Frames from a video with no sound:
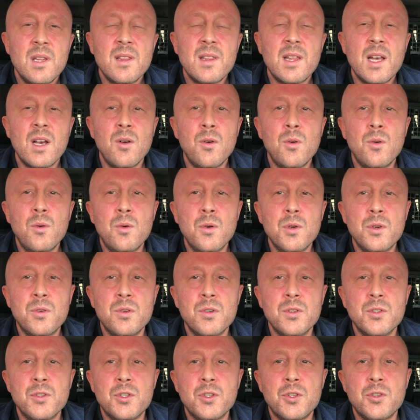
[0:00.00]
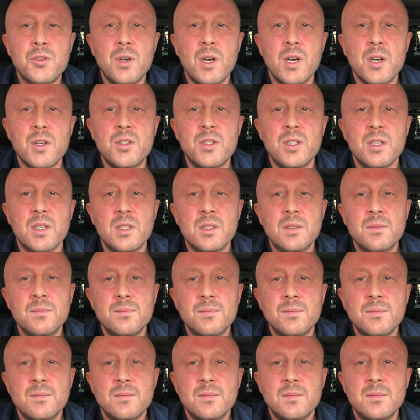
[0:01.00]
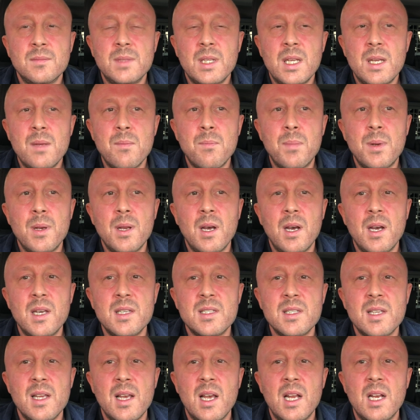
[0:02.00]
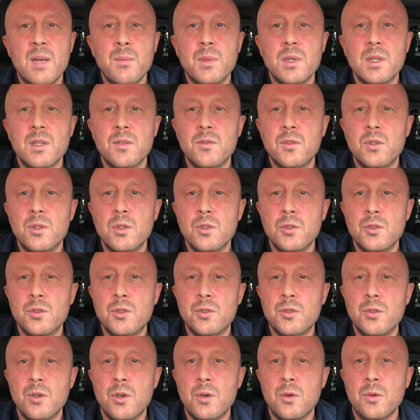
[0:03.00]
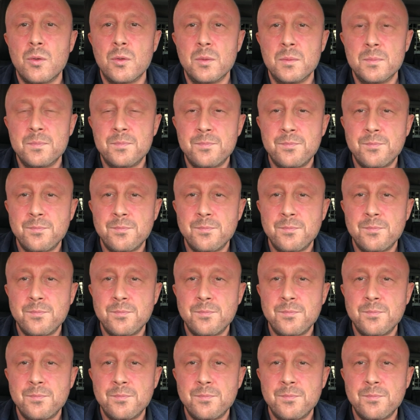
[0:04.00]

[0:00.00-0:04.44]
That order and structure implies an element of control.